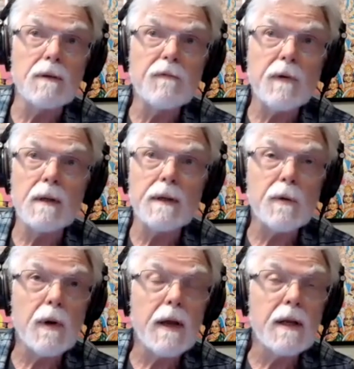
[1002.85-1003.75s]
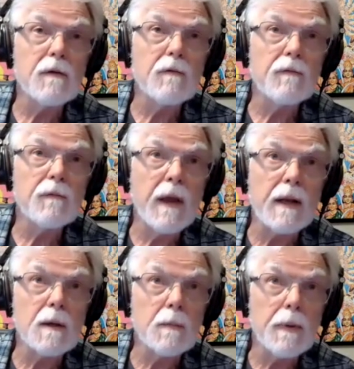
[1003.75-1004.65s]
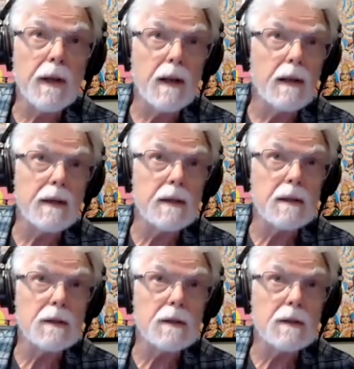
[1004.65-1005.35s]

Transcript: a fairly creative and compelling